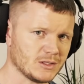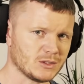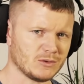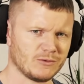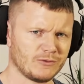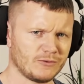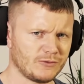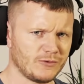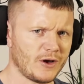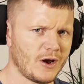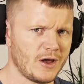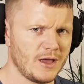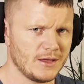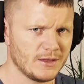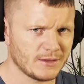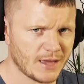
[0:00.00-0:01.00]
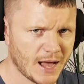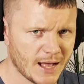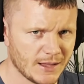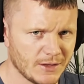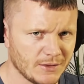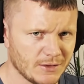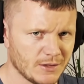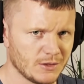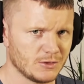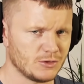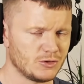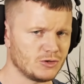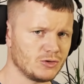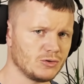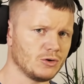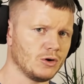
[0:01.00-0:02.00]
So very talented
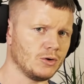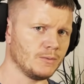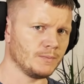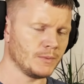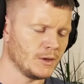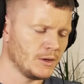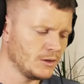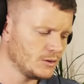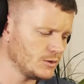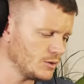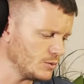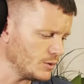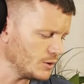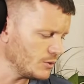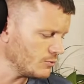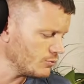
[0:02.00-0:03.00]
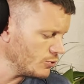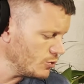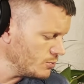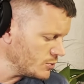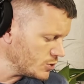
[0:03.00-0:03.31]
duo, Two in a Room.